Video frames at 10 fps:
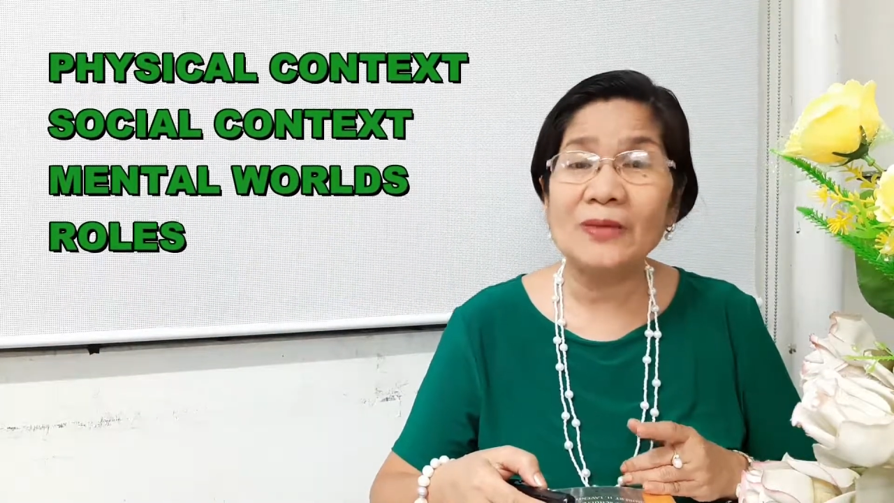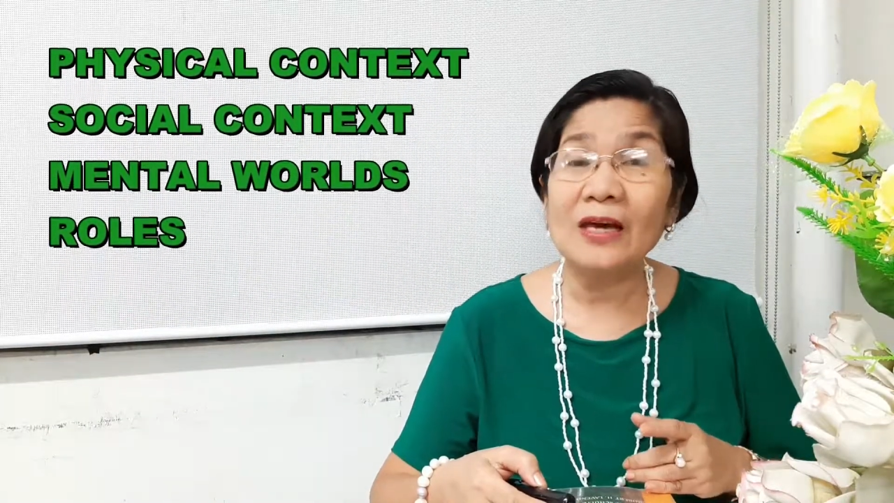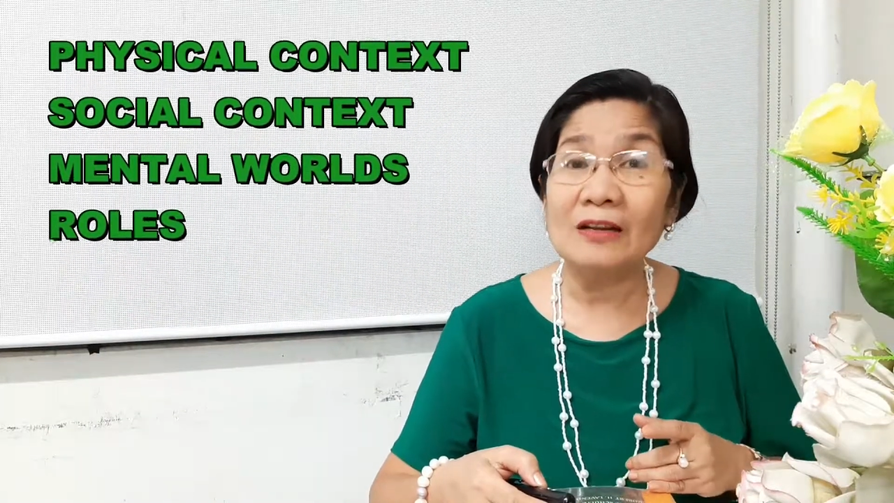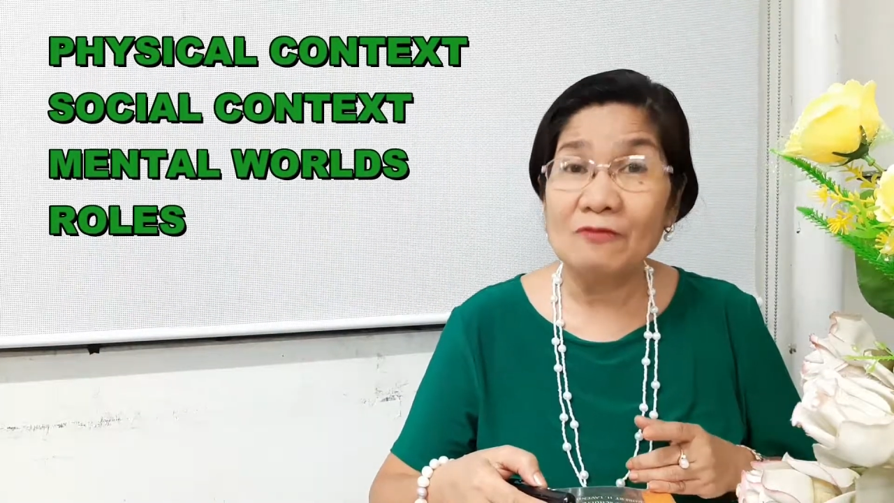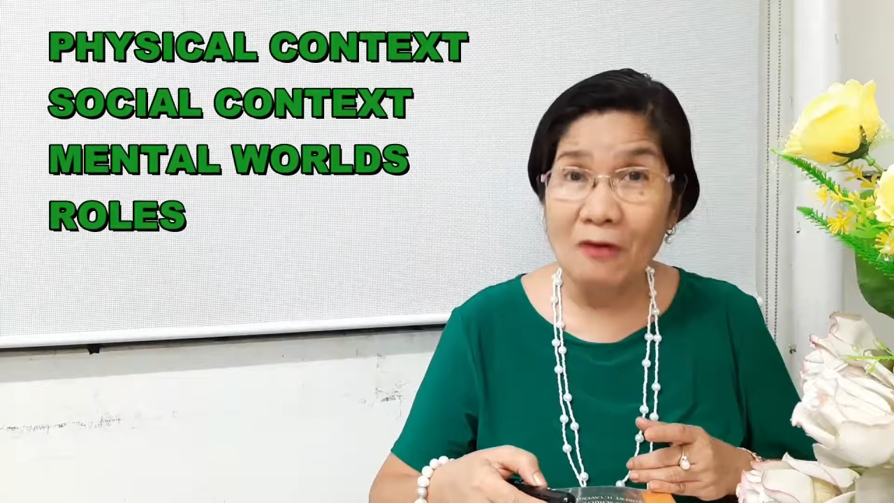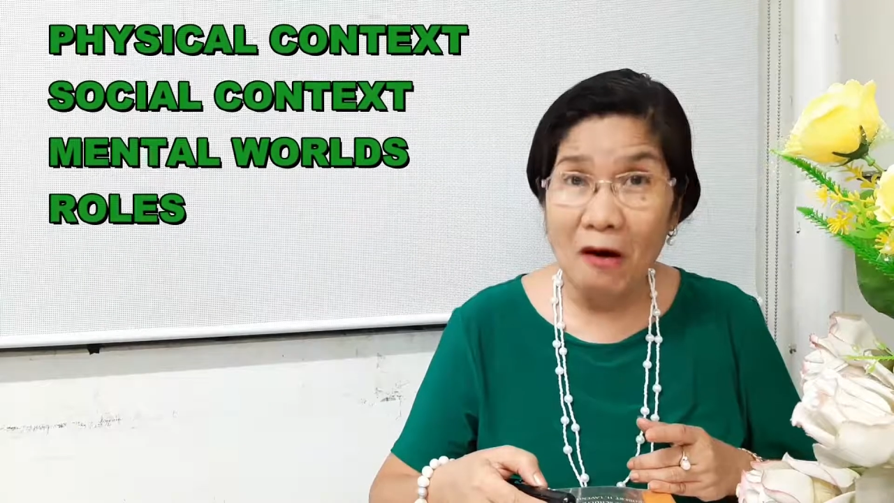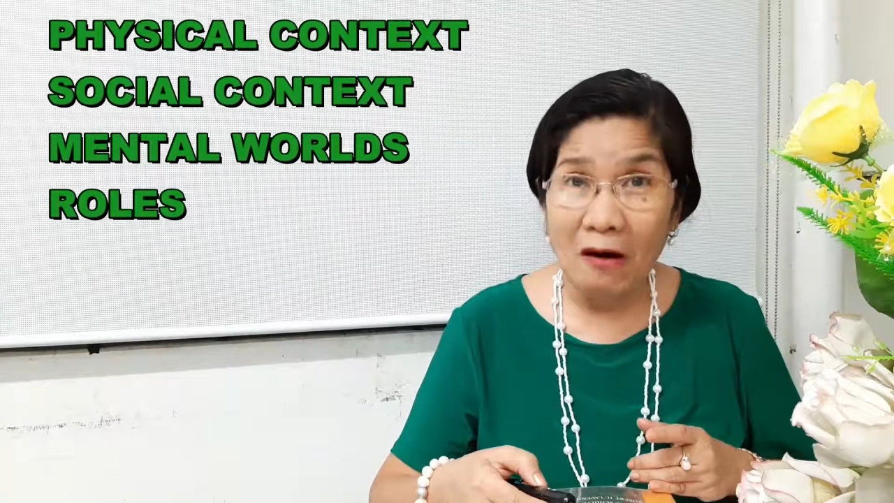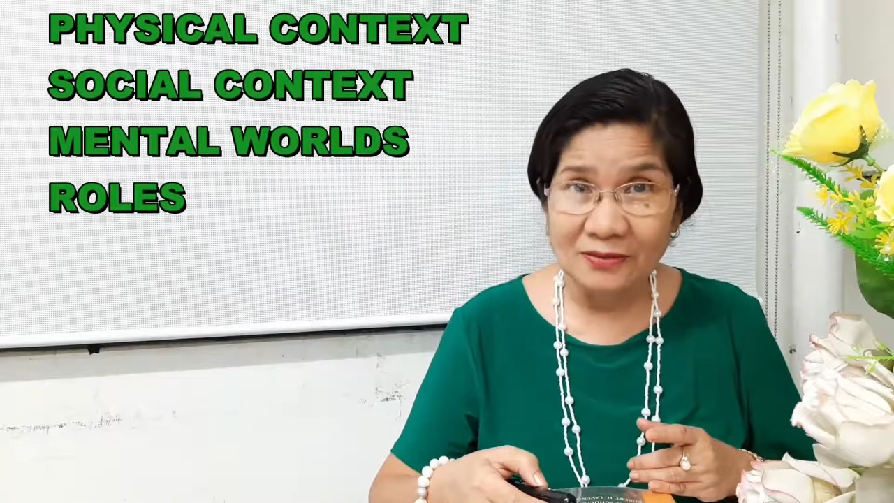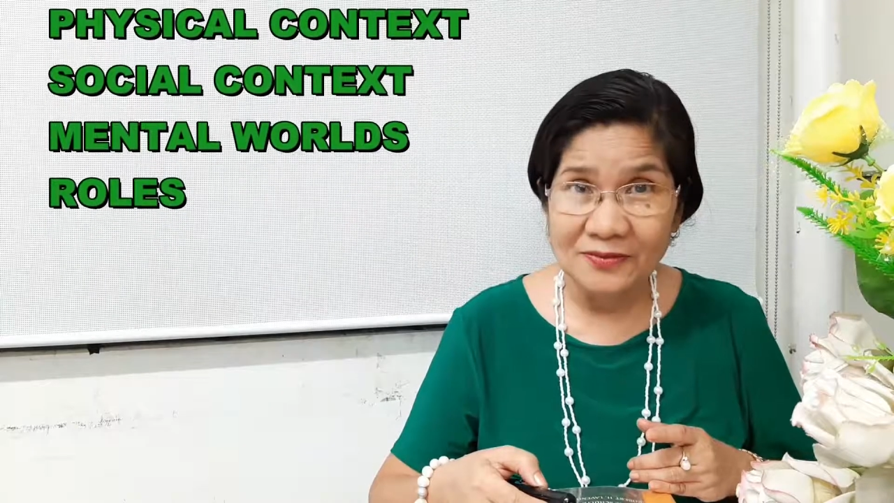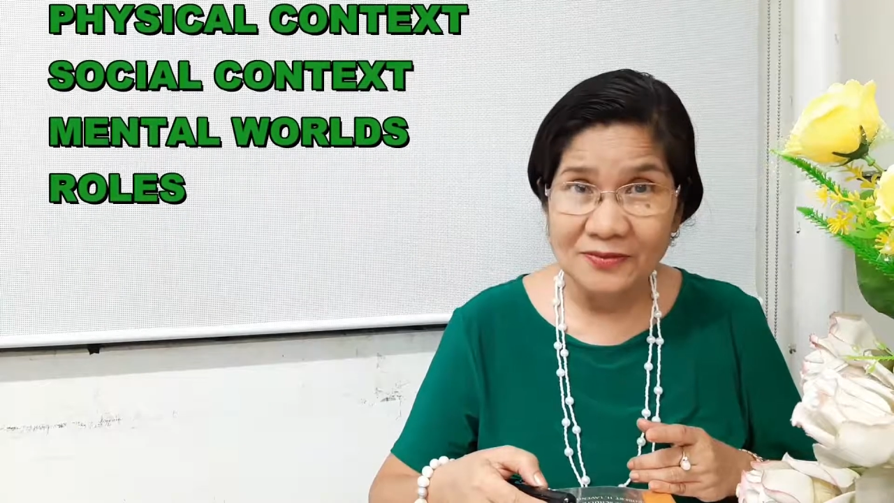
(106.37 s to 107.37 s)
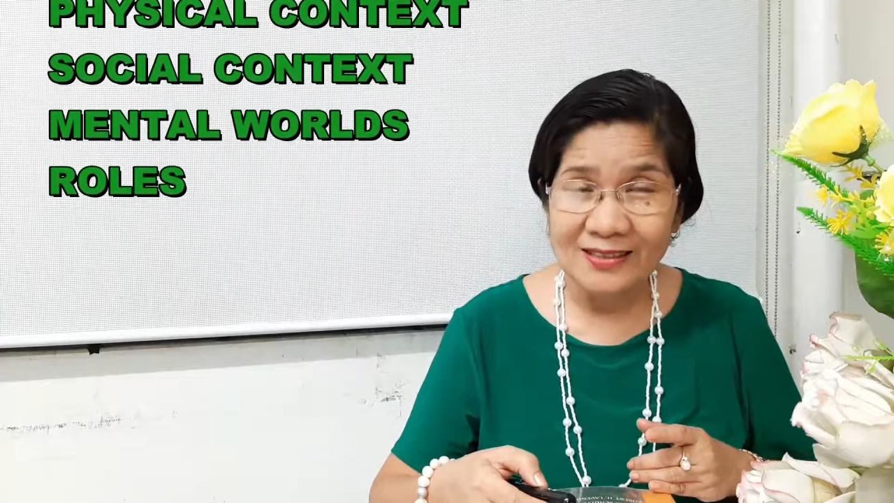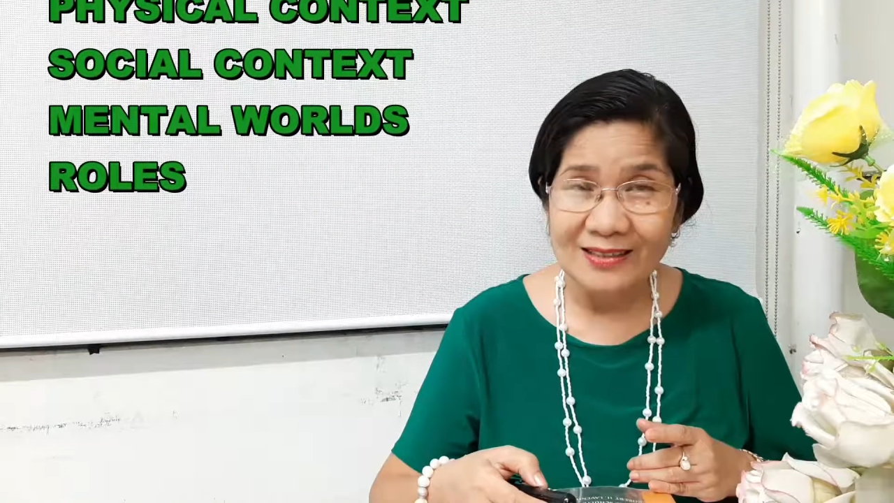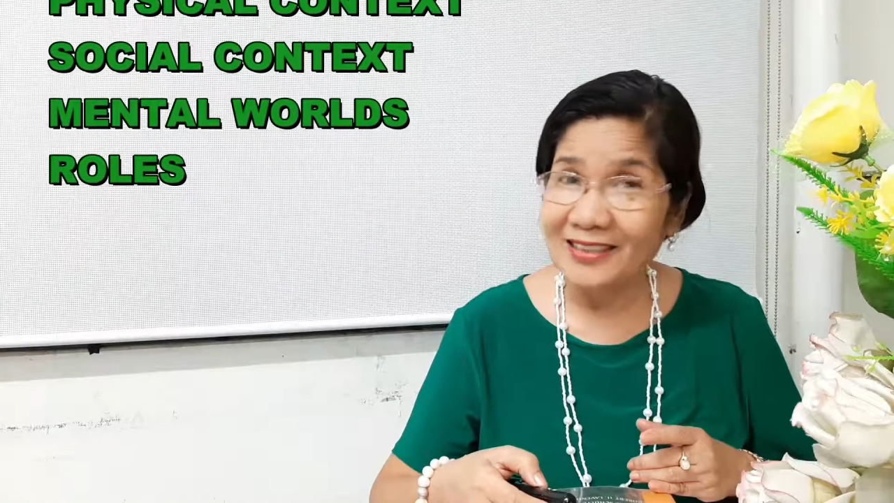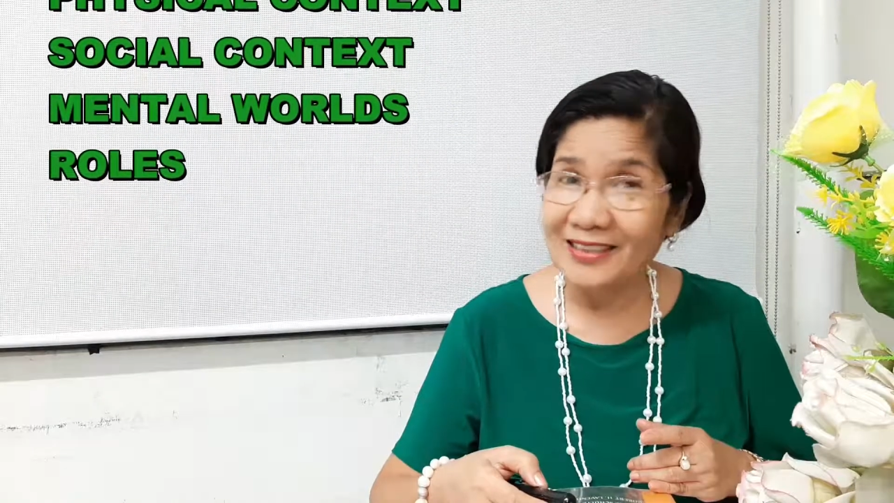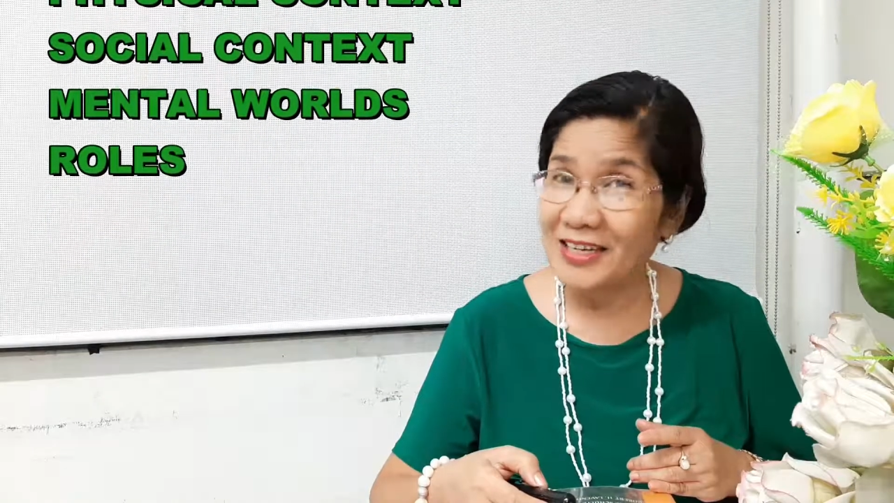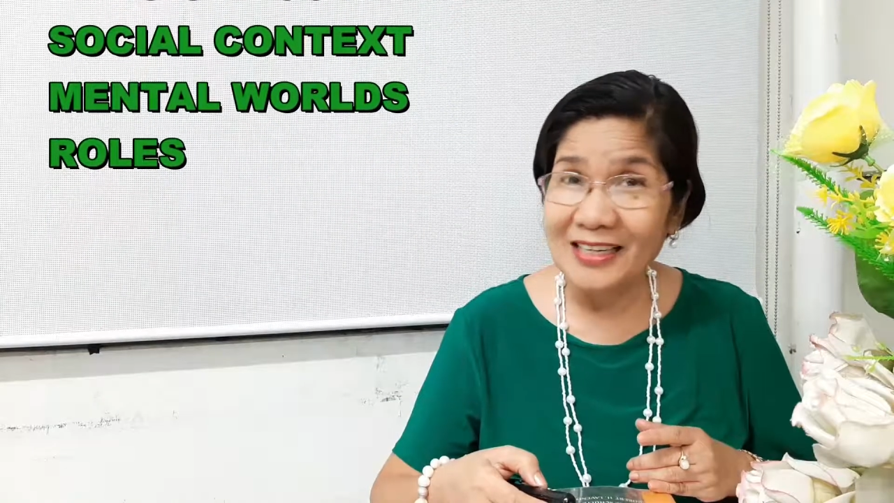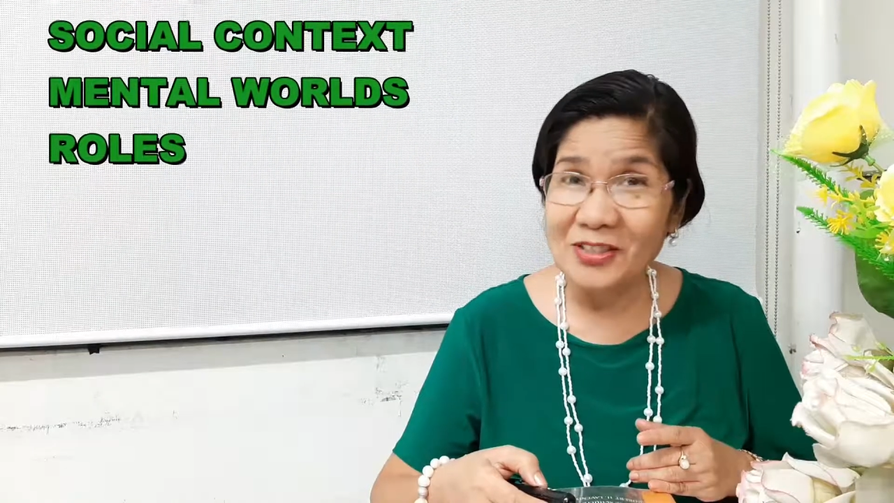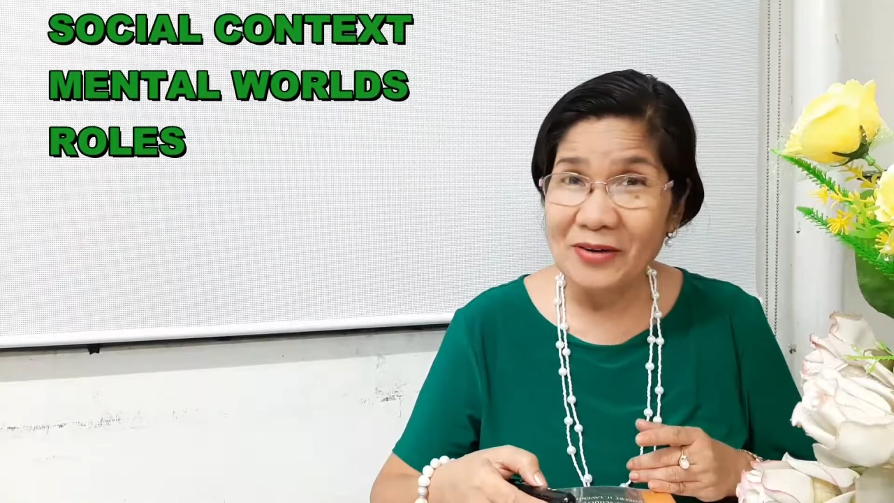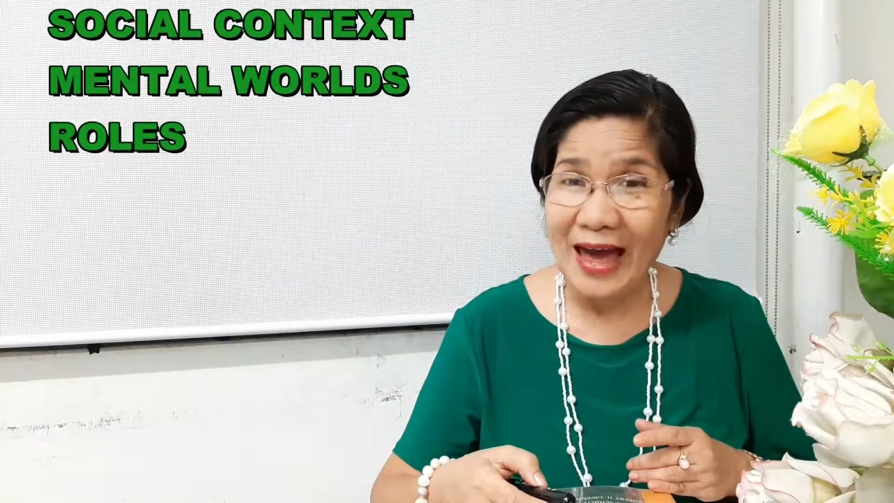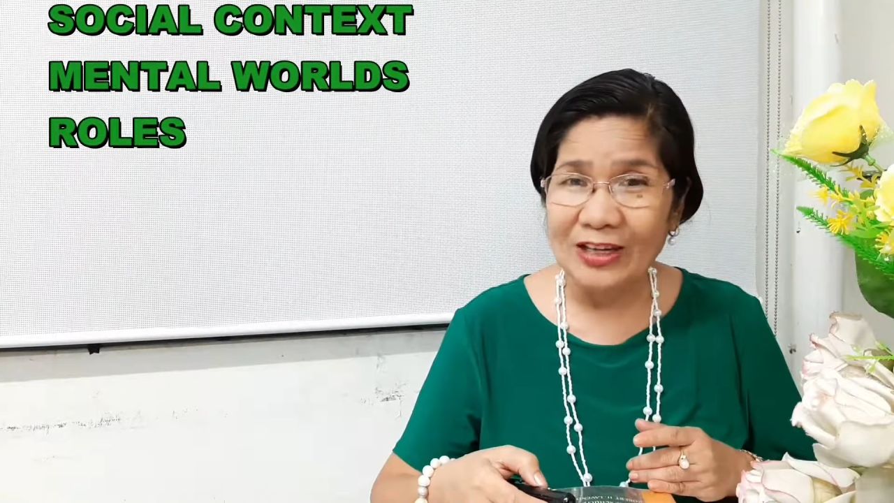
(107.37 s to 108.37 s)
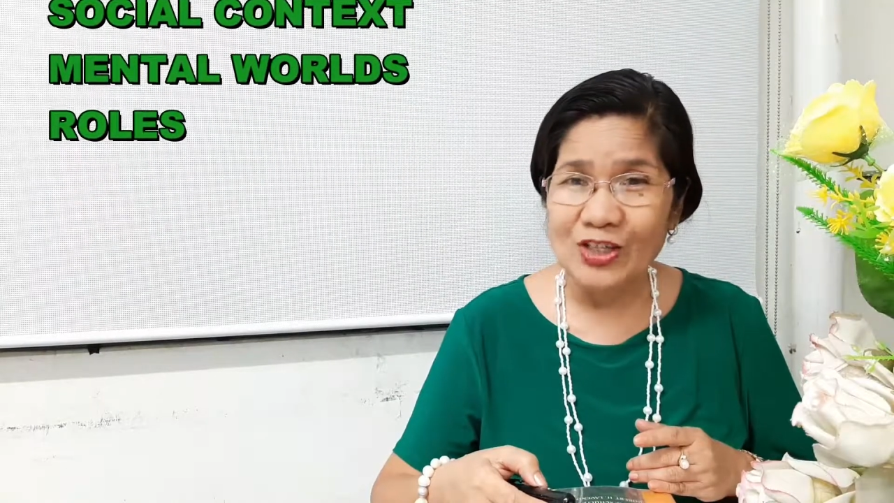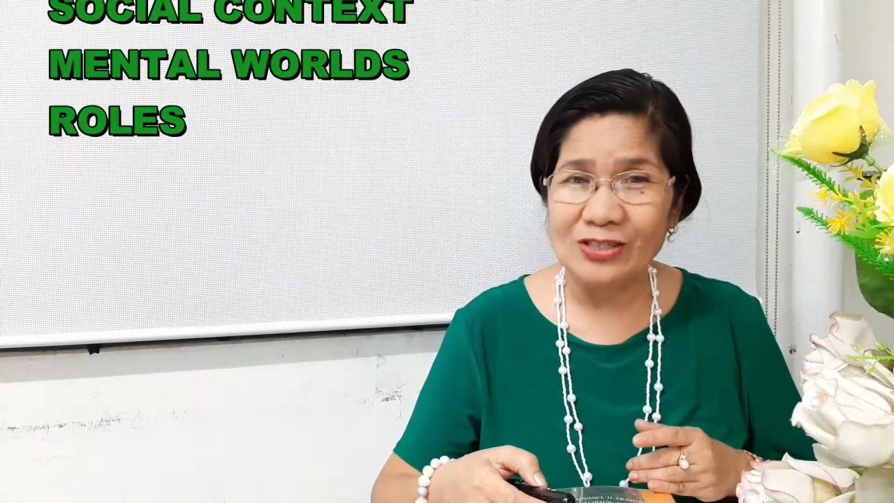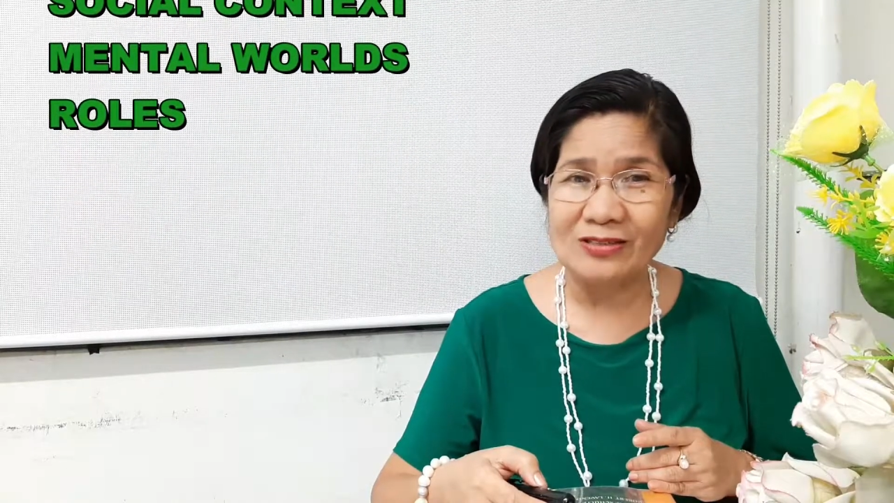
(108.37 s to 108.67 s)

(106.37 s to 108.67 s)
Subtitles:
involved in the interaction.